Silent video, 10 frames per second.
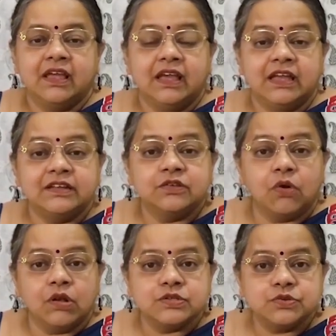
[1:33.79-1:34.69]
It is
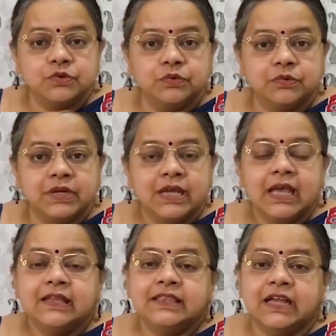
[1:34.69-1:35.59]
also known
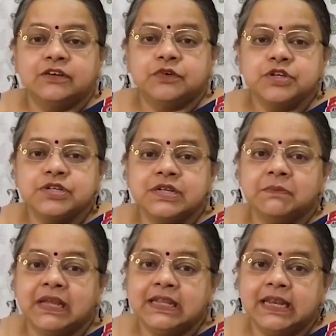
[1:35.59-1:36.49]
that Christian
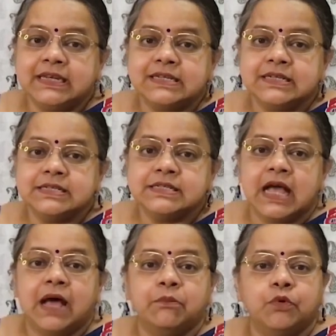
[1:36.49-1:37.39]
moneylenders
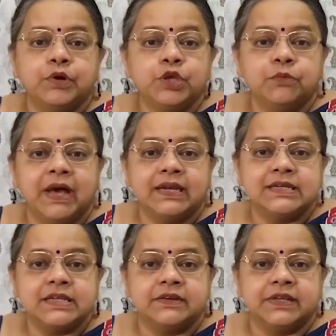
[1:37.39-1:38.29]
are more
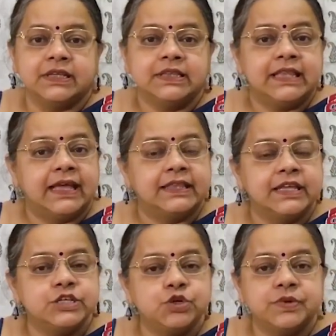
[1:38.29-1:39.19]
humanitarian than
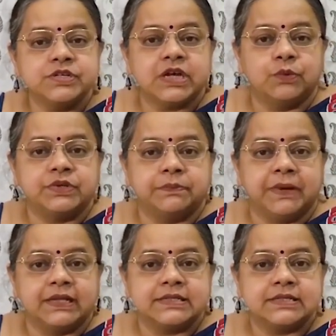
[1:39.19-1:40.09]
their Jewish
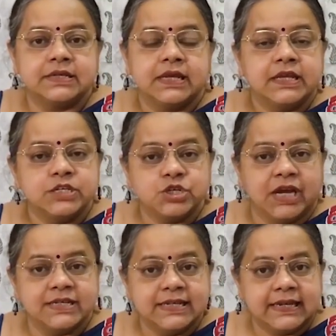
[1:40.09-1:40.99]
counterparts,
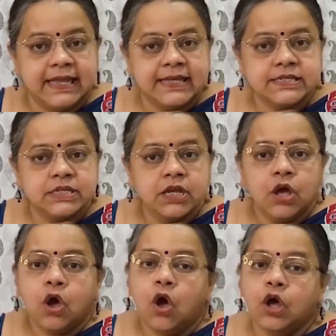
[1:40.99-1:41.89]
charging less
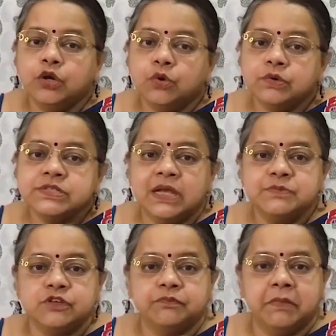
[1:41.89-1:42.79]
or no
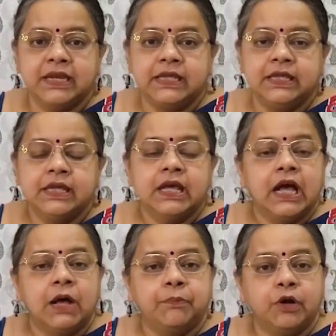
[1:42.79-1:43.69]
sums of money
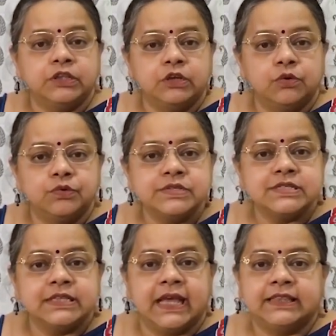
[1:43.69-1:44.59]
upon the
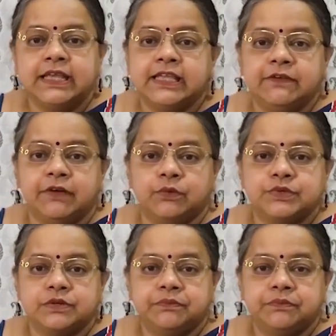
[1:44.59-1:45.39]
loans that they give out.